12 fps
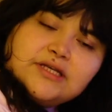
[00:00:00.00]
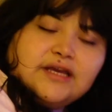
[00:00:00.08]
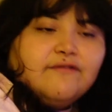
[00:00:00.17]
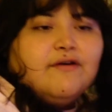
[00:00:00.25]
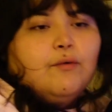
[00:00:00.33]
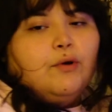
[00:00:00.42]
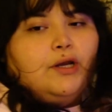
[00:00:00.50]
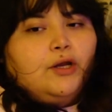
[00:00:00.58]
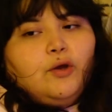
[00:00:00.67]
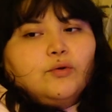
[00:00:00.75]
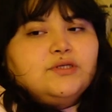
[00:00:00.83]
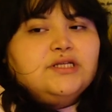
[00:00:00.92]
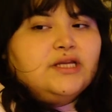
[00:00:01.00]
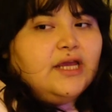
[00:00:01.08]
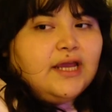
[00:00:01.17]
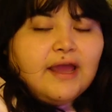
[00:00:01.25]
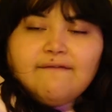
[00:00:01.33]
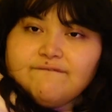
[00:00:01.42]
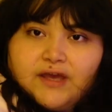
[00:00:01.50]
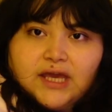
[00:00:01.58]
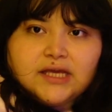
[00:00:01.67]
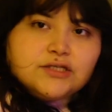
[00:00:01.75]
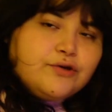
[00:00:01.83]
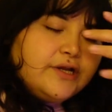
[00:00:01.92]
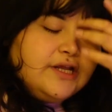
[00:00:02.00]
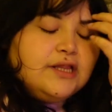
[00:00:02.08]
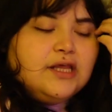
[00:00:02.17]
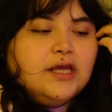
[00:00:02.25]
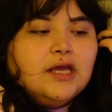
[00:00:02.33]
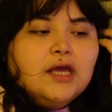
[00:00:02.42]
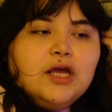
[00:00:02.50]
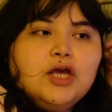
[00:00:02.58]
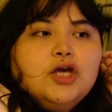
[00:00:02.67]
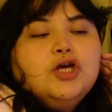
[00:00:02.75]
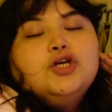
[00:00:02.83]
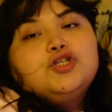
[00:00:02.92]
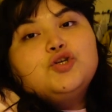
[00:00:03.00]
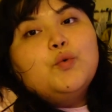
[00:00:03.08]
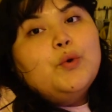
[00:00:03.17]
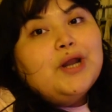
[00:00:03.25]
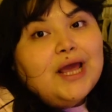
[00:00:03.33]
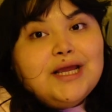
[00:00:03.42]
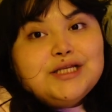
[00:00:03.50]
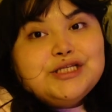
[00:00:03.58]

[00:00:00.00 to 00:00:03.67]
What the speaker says: like if I want to go study at cafes or anything. So what I